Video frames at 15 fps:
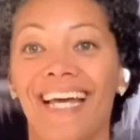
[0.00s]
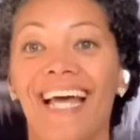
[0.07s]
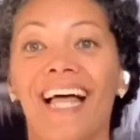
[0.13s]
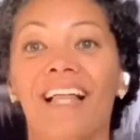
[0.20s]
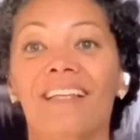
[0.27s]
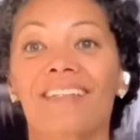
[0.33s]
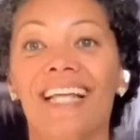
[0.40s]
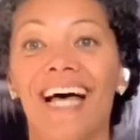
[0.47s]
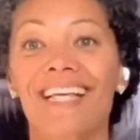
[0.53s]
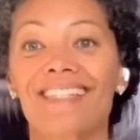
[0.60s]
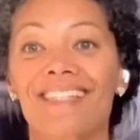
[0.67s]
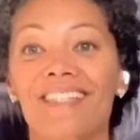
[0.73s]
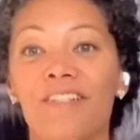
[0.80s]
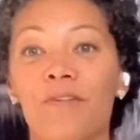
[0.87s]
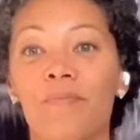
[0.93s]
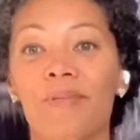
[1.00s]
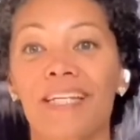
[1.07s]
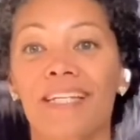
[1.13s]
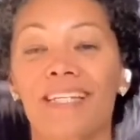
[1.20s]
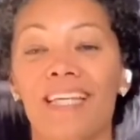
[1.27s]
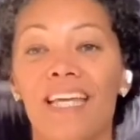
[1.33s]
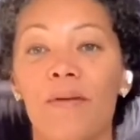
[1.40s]
Last little bit,
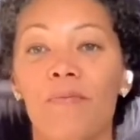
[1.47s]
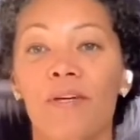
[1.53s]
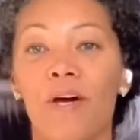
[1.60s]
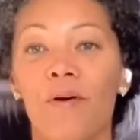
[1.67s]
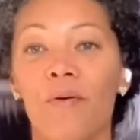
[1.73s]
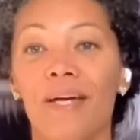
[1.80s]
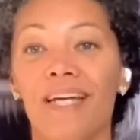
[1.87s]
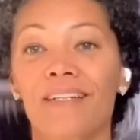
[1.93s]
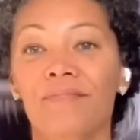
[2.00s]
keep going.